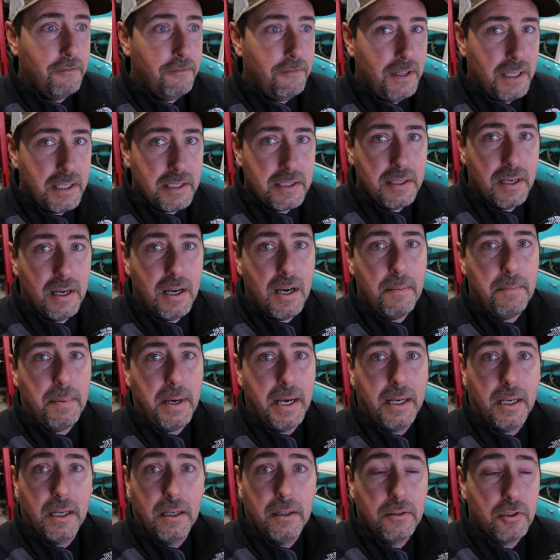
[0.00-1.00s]
fix up,
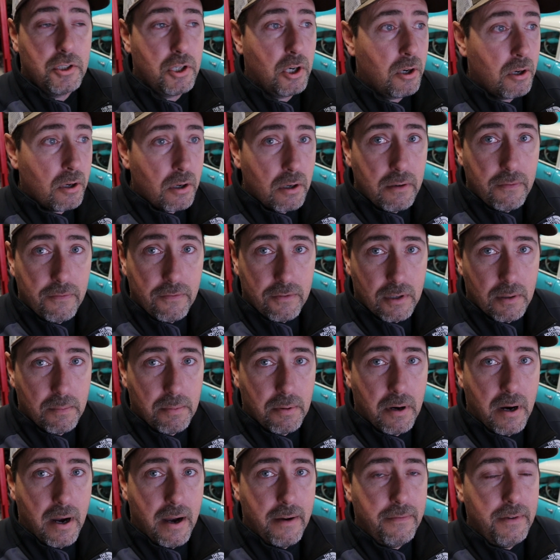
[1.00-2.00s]
I can turn for a
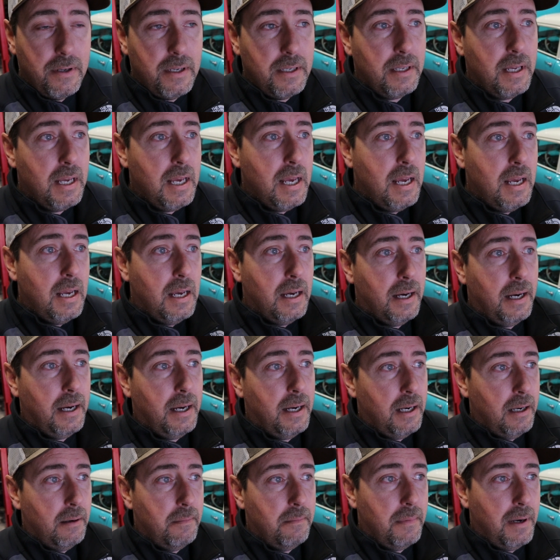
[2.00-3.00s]
profit.
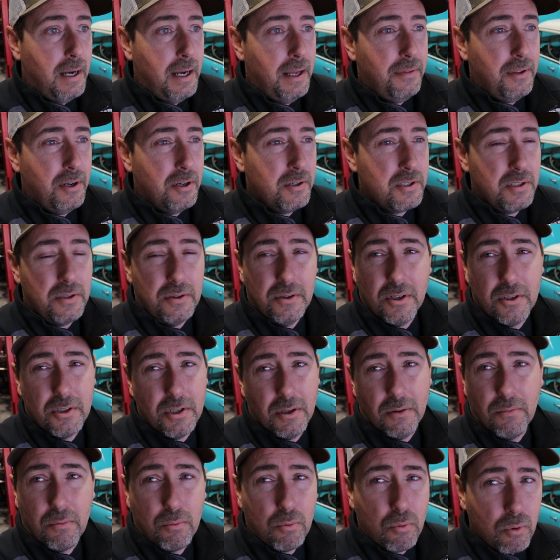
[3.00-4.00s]
There's
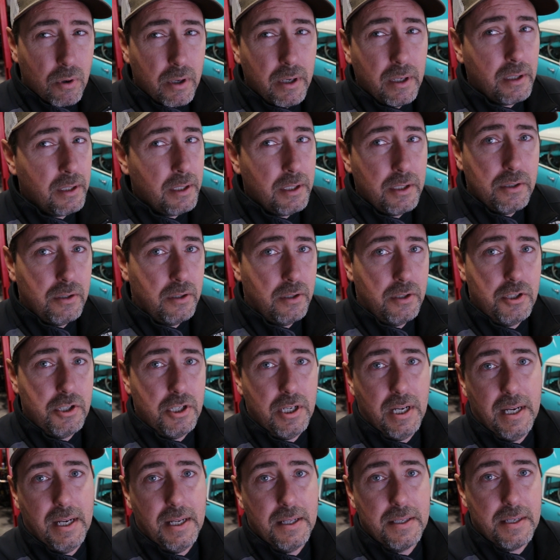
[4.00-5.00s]
a really good
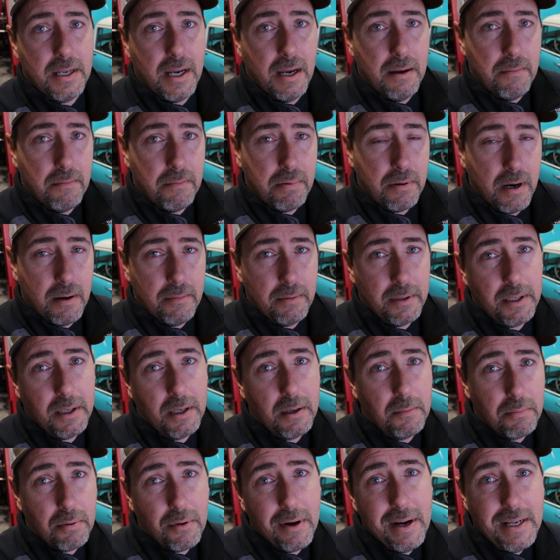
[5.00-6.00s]
chance I'm probably
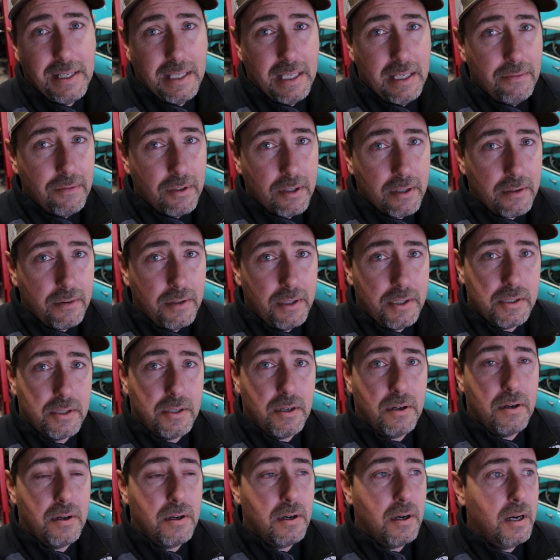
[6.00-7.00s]
going to break even on this
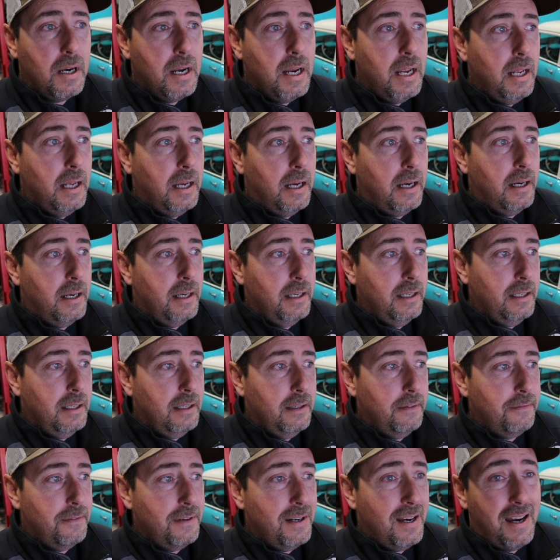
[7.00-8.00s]
car,
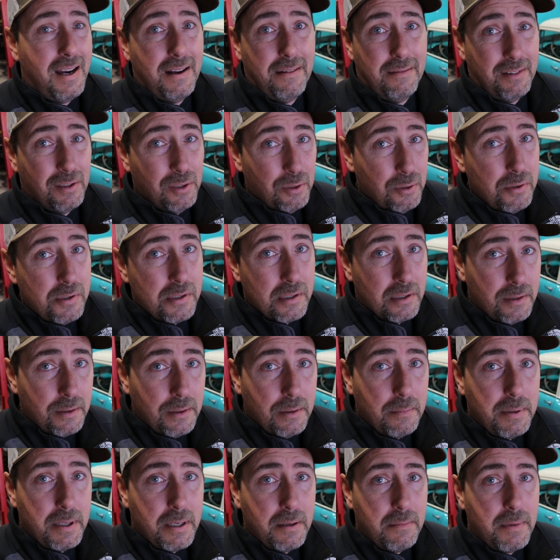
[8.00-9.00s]
if not lose a
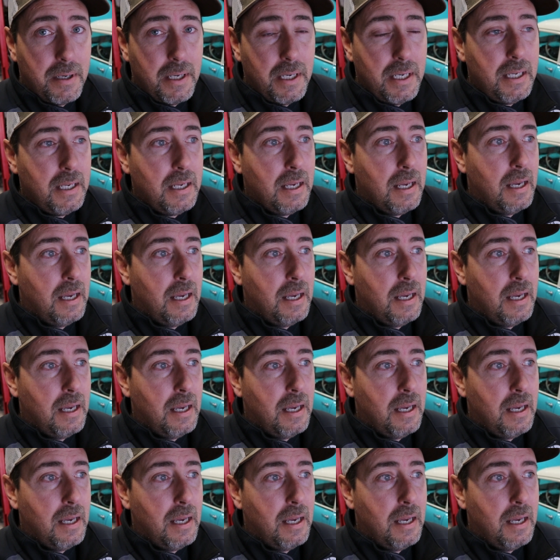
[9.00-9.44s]
little bit of money.